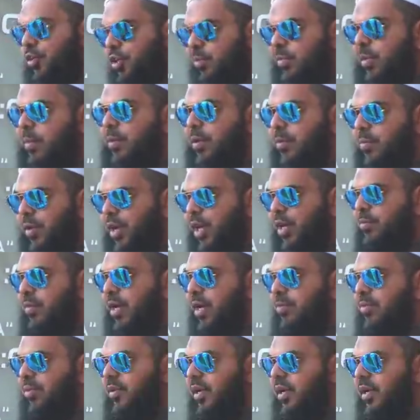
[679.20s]
You'll remember part of
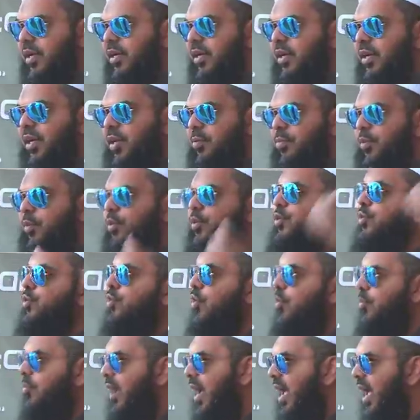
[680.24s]
my prayer. But when you
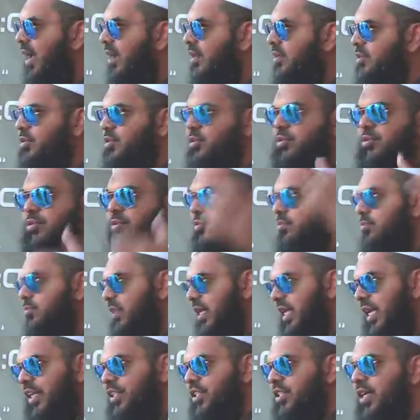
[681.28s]
go back to
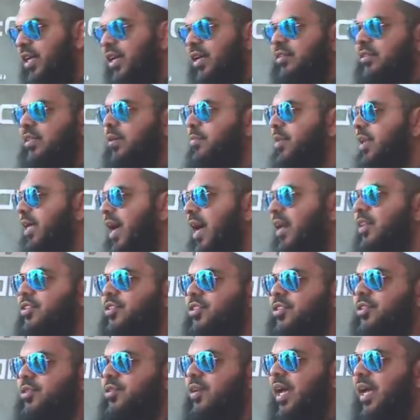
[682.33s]
Malaysia and somebody
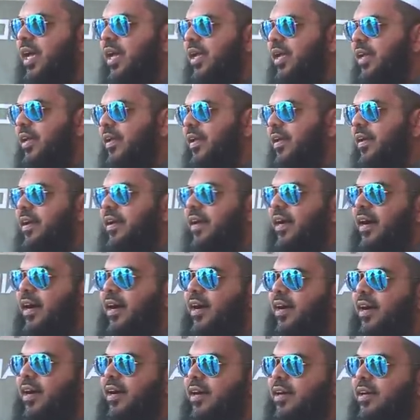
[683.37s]
asks you, hey,
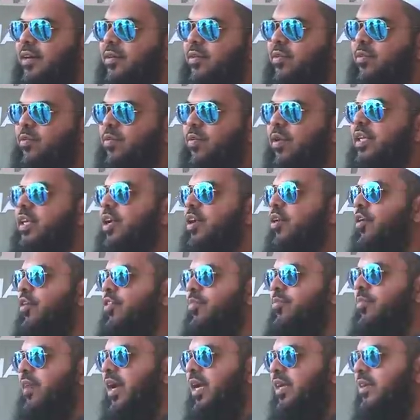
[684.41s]
uh, what did
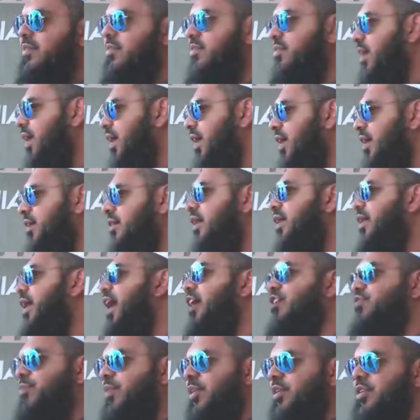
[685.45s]
Uthman say in the
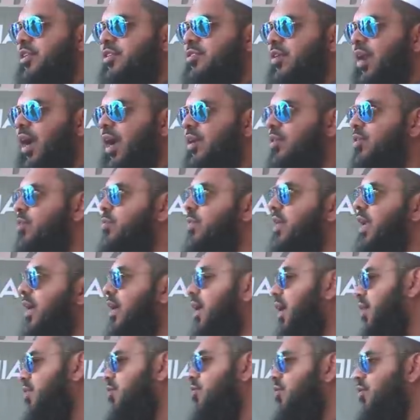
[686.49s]
last part of the dua? You'll be
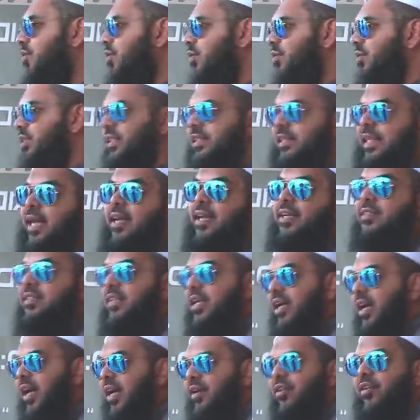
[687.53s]
like, I don't know. It was a silent
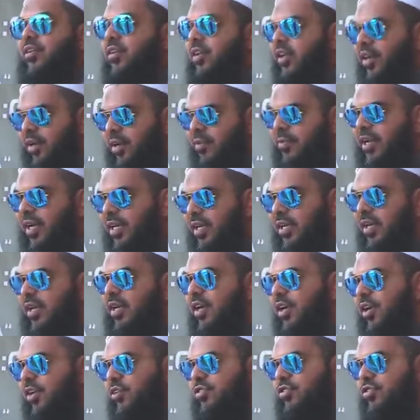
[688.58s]
salah. I couldn't hear him, right?
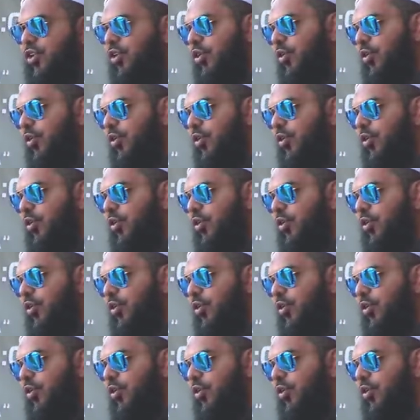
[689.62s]
Oh.